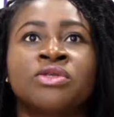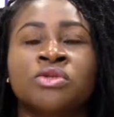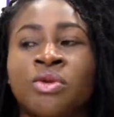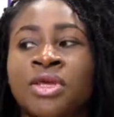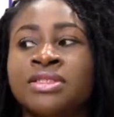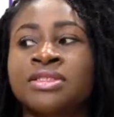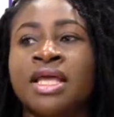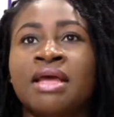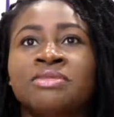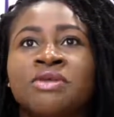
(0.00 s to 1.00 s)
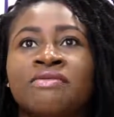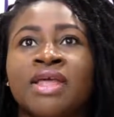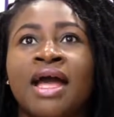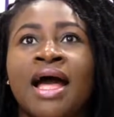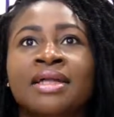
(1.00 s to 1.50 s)
So in terms of
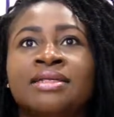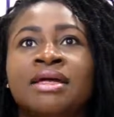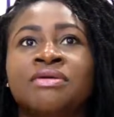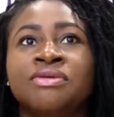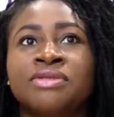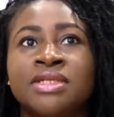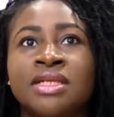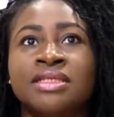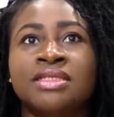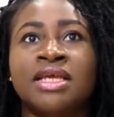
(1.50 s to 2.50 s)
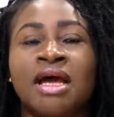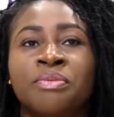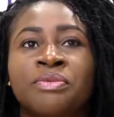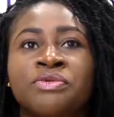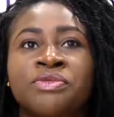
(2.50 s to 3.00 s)
the cardinal utility
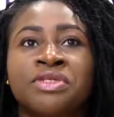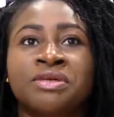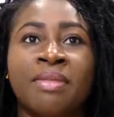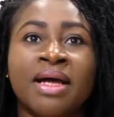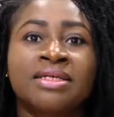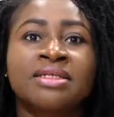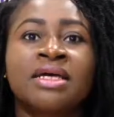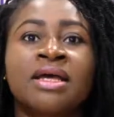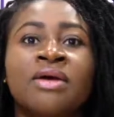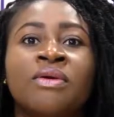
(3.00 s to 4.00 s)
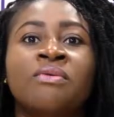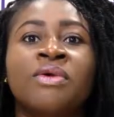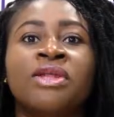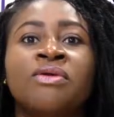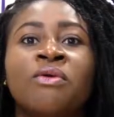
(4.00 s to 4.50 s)
approach to demand,
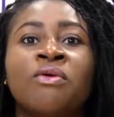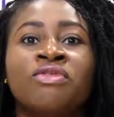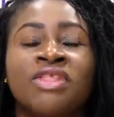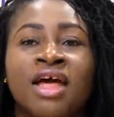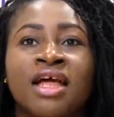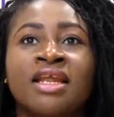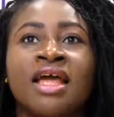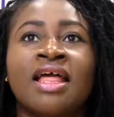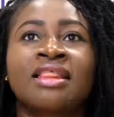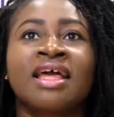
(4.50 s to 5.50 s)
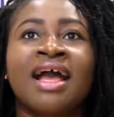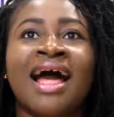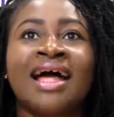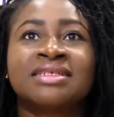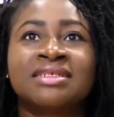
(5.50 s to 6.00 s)
we know that the
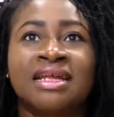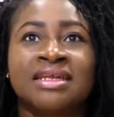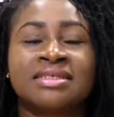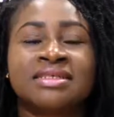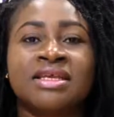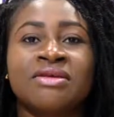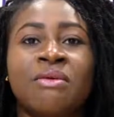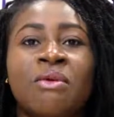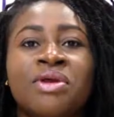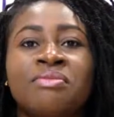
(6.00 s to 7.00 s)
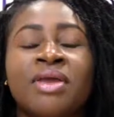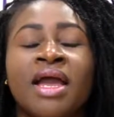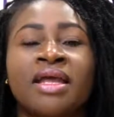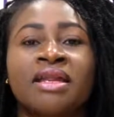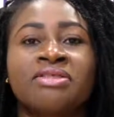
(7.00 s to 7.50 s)
cardinalists, in going
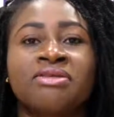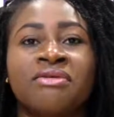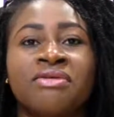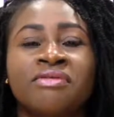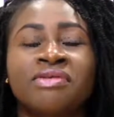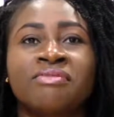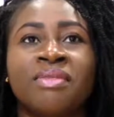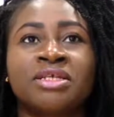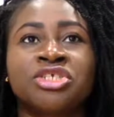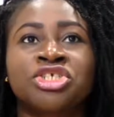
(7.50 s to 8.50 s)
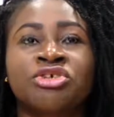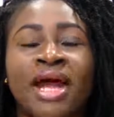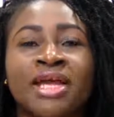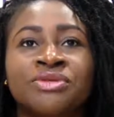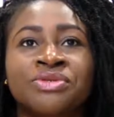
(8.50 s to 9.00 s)
behind the theory of demand,
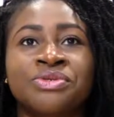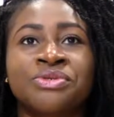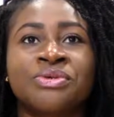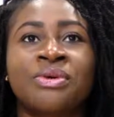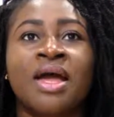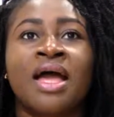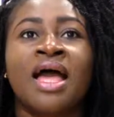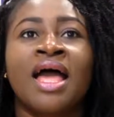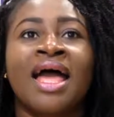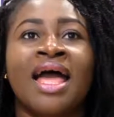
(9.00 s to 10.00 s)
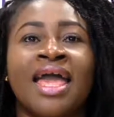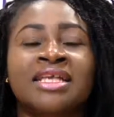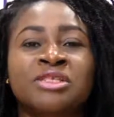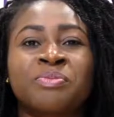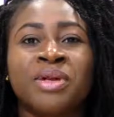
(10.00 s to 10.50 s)
try to
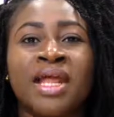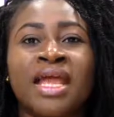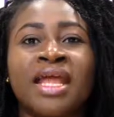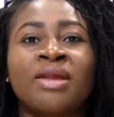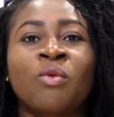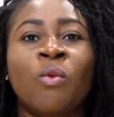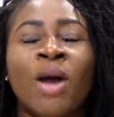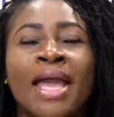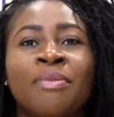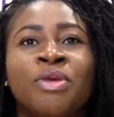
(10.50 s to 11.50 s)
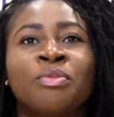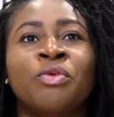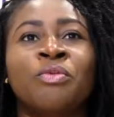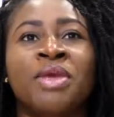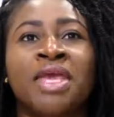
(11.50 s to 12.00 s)
explain why
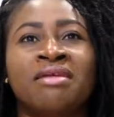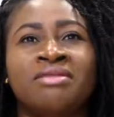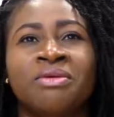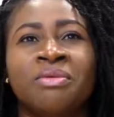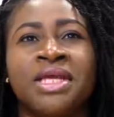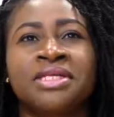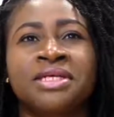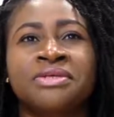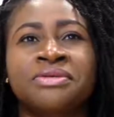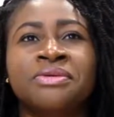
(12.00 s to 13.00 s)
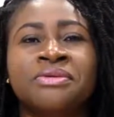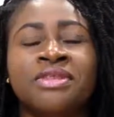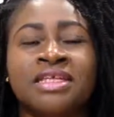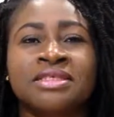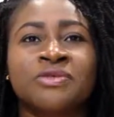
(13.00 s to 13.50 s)
people behave the way they do.
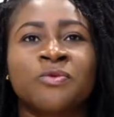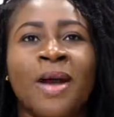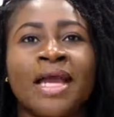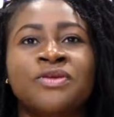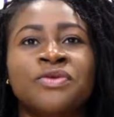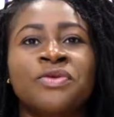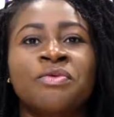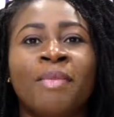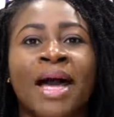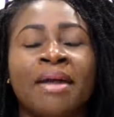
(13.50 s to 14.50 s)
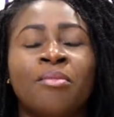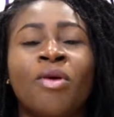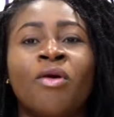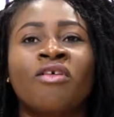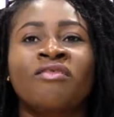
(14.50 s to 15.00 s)
That is, why do you buy
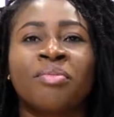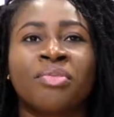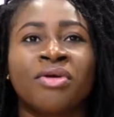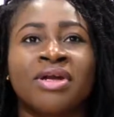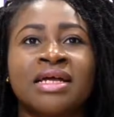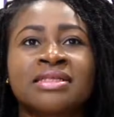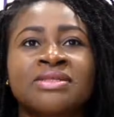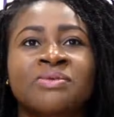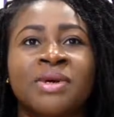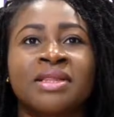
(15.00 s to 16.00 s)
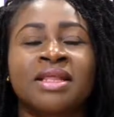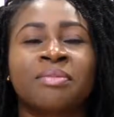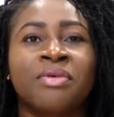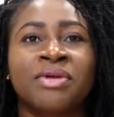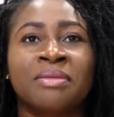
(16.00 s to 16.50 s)
more of a product when the
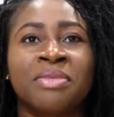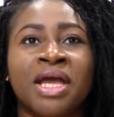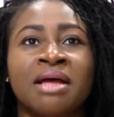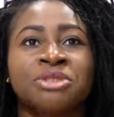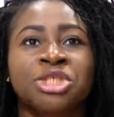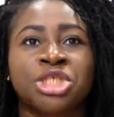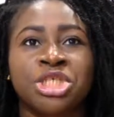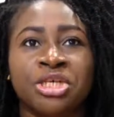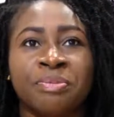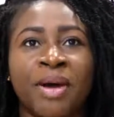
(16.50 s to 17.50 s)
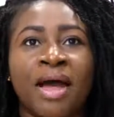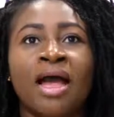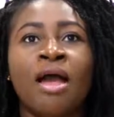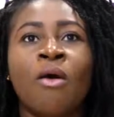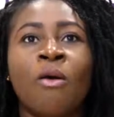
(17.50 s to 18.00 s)
product becomes cheaper,
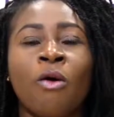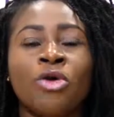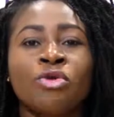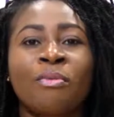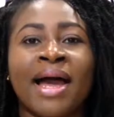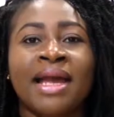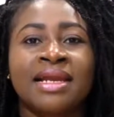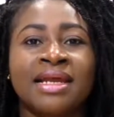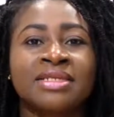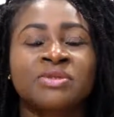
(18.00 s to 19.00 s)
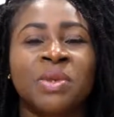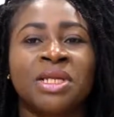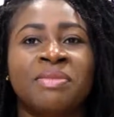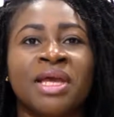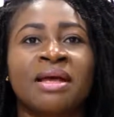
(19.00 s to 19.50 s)
or you buy less
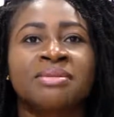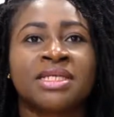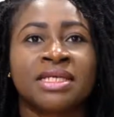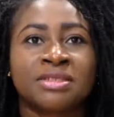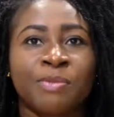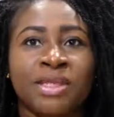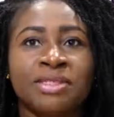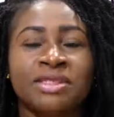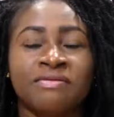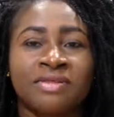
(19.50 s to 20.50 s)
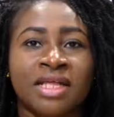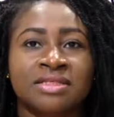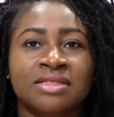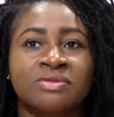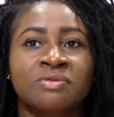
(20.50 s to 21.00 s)
when it becomes expensive?
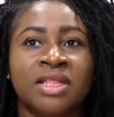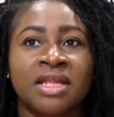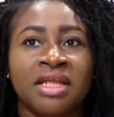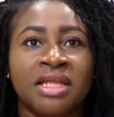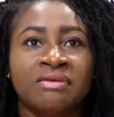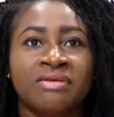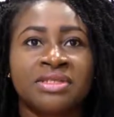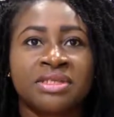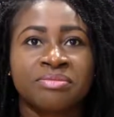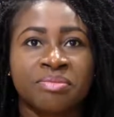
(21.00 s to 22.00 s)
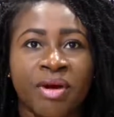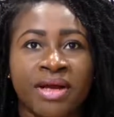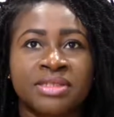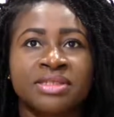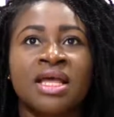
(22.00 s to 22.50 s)
That is, with an increase in
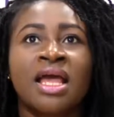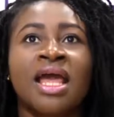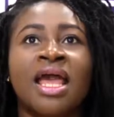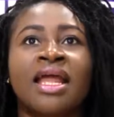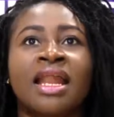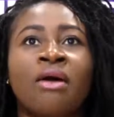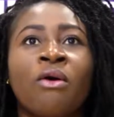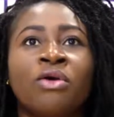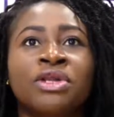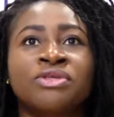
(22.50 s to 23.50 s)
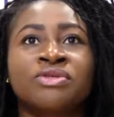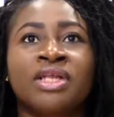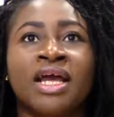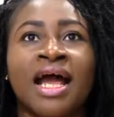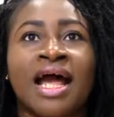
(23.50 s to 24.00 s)
price. And according to
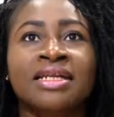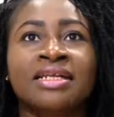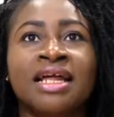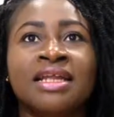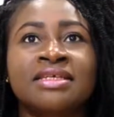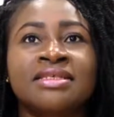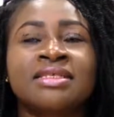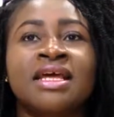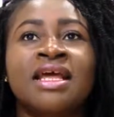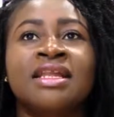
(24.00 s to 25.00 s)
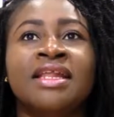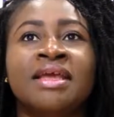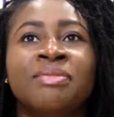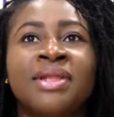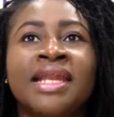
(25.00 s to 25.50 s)
the cardinalists,
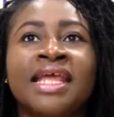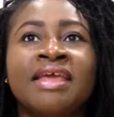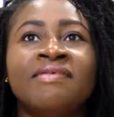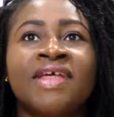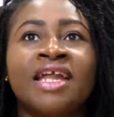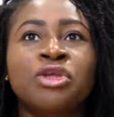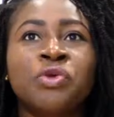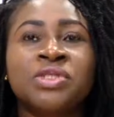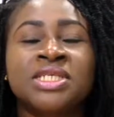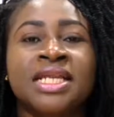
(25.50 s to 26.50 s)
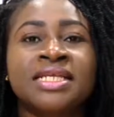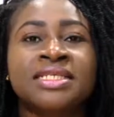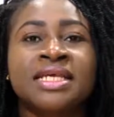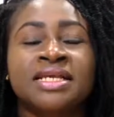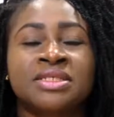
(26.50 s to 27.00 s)
they believe that
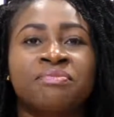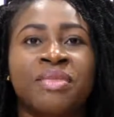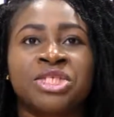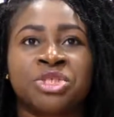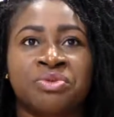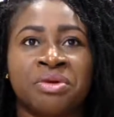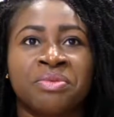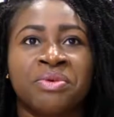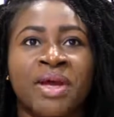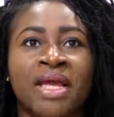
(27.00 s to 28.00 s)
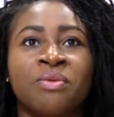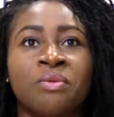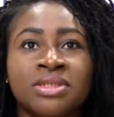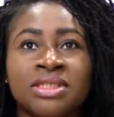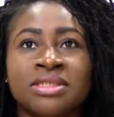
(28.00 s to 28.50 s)
utility is measurable. And
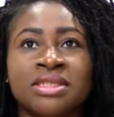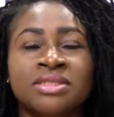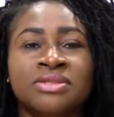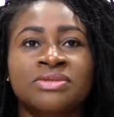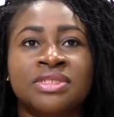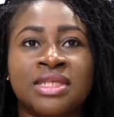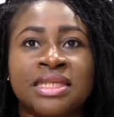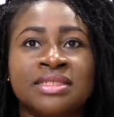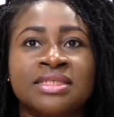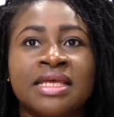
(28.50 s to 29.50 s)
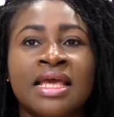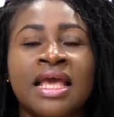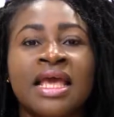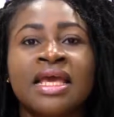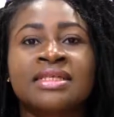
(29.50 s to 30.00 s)
what is this utility?
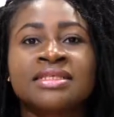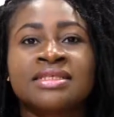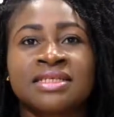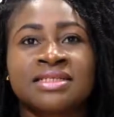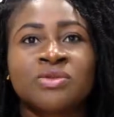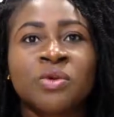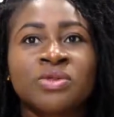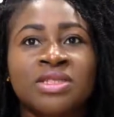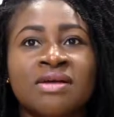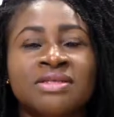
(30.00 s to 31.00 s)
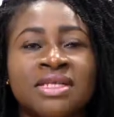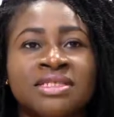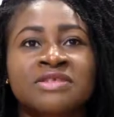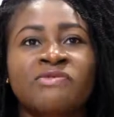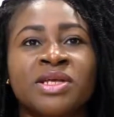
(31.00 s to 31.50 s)
It is a total
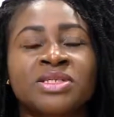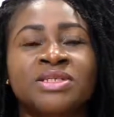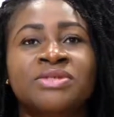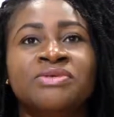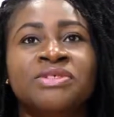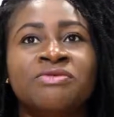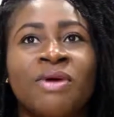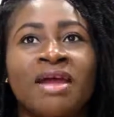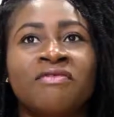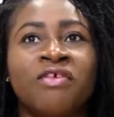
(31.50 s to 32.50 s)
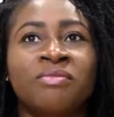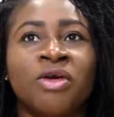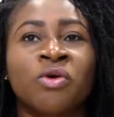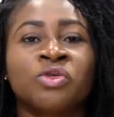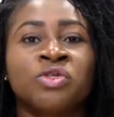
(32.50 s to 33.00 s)
satisfaction you derive from
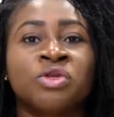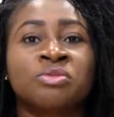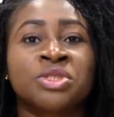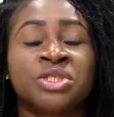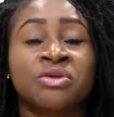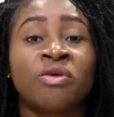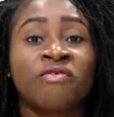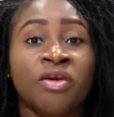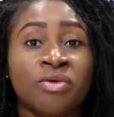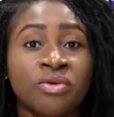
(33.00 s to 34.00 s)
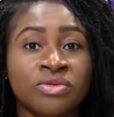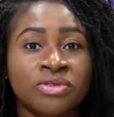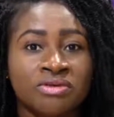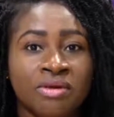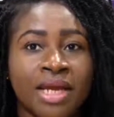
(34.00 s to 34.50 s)
the consumption of a
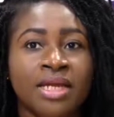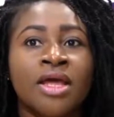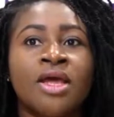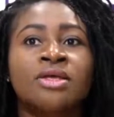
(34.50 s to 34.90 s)
good, right?